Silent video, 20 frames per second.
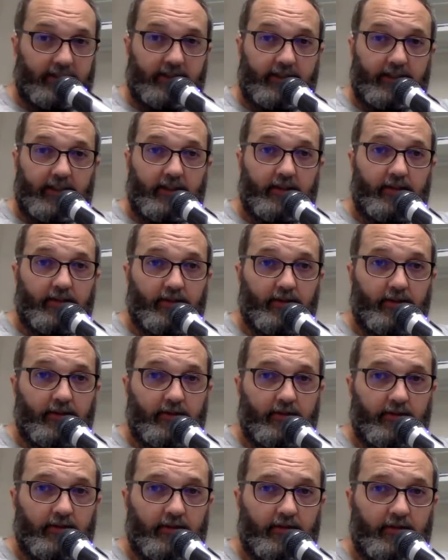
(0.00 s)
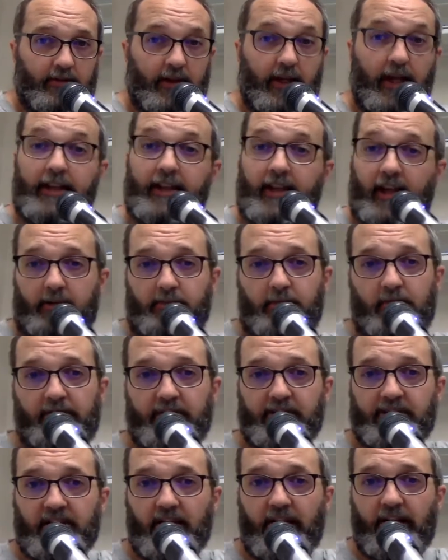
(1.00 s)
T2, and then I move
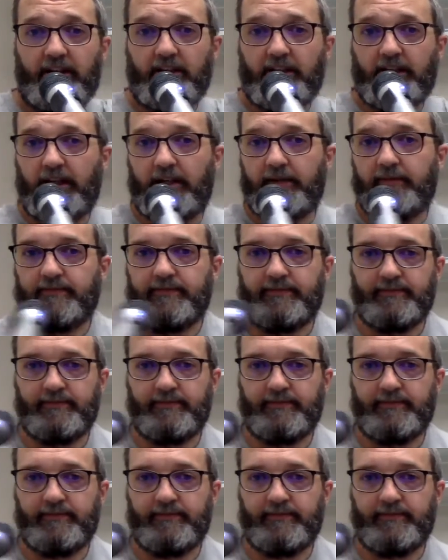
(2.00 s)
the slider again.